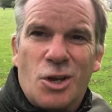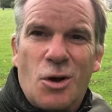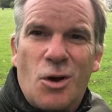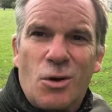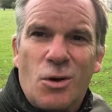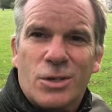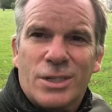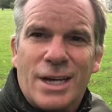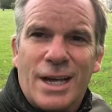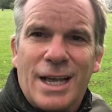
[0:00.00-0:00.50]

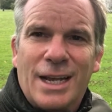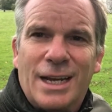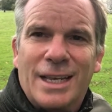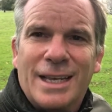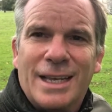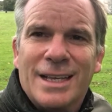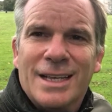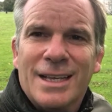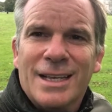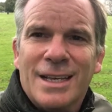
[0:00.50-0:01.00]

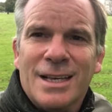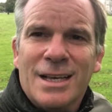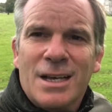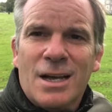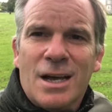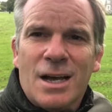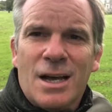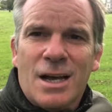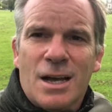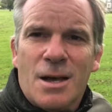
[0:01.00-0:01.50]
cocktailing
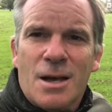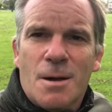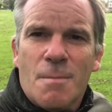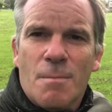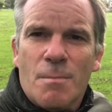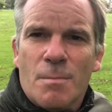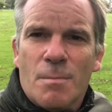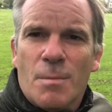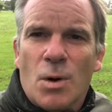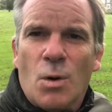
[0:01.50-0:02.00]

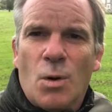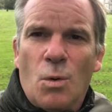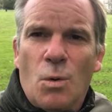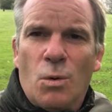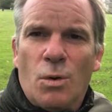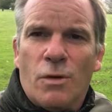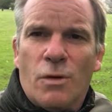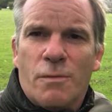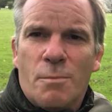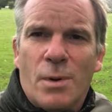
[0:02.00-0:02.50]

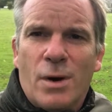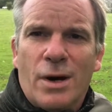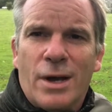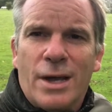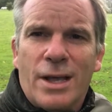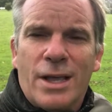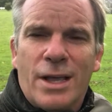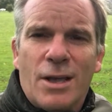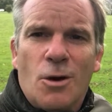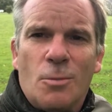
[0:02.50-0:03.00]
all of
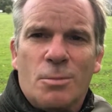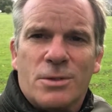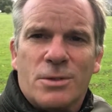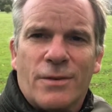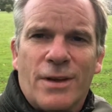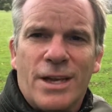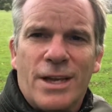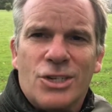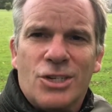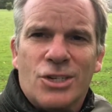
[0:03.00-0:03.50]
my
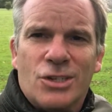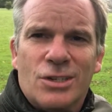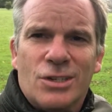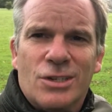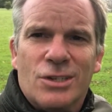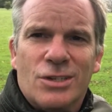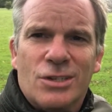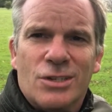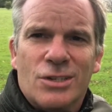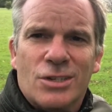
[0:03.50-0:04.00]

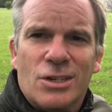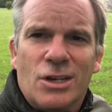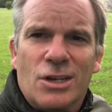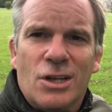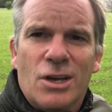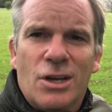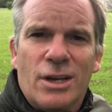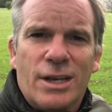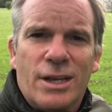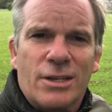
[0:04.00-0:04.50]
observations and
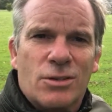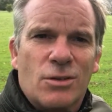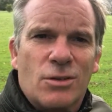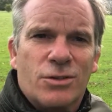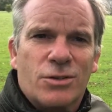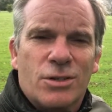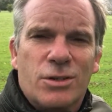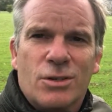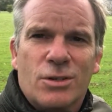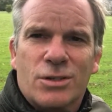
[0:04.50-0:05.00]
learnings
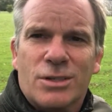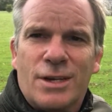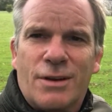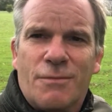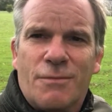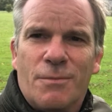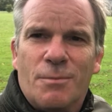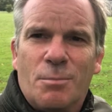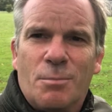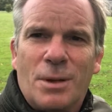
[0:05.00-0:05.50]
onto lots of
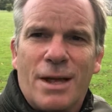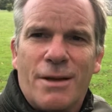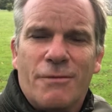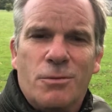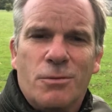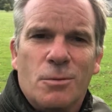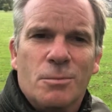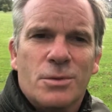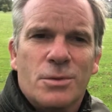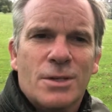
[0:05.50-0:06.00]
different
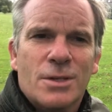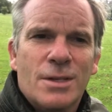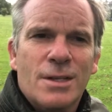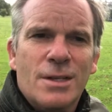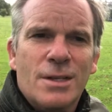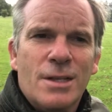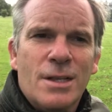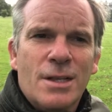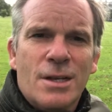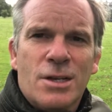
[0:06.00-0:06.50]
platforms.
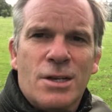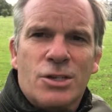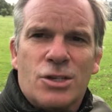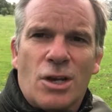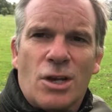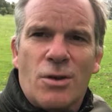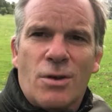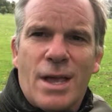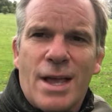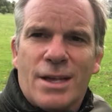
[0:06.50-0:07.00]

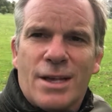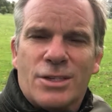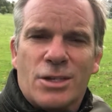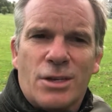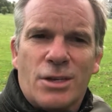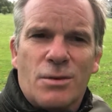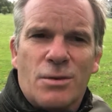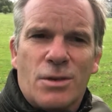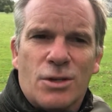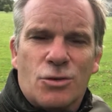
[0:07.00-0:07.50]
So
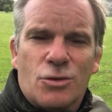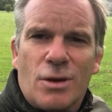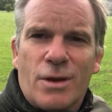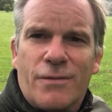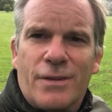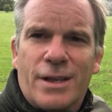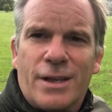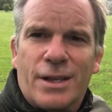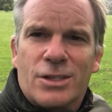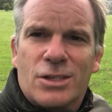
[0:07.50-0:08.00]
the
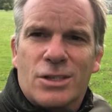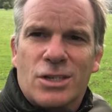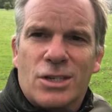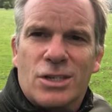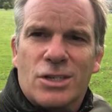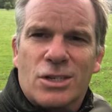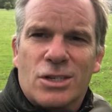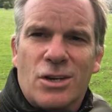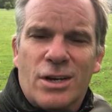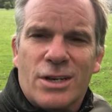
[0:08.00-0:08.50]
traffic to the
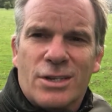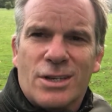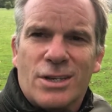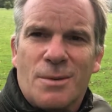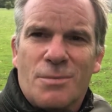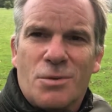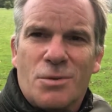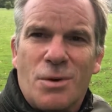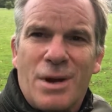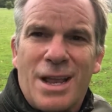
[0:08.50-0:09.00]
site's
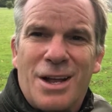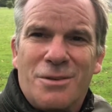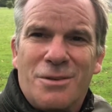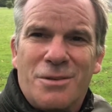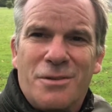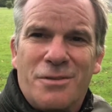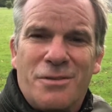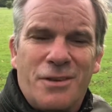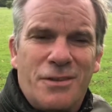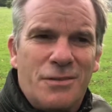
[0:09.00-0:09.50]
up
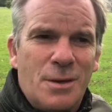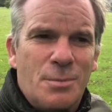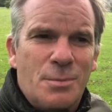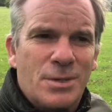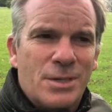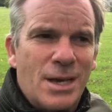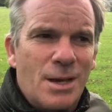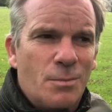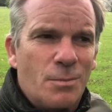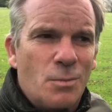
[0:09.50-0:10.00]

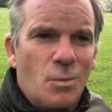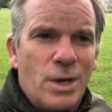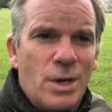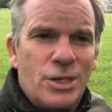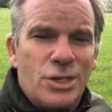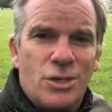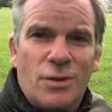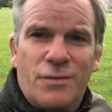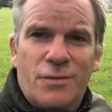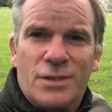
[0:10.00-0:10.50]
350%,
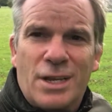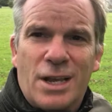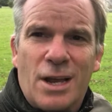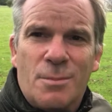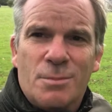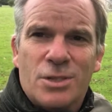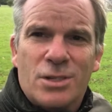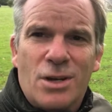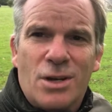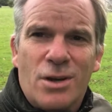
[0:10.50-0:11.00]
which obviously
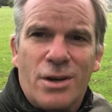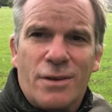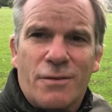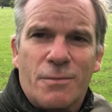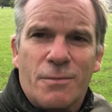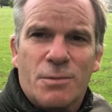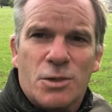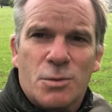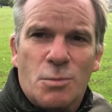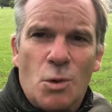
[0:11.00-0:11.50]
I'm starting
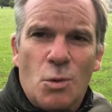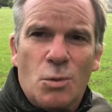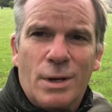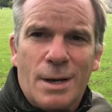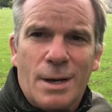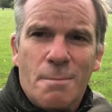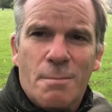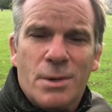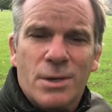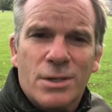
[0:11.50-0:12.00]
from small
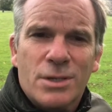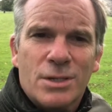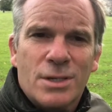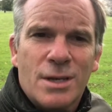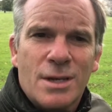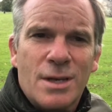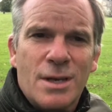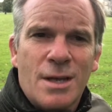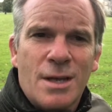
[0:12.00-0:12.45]
numbers,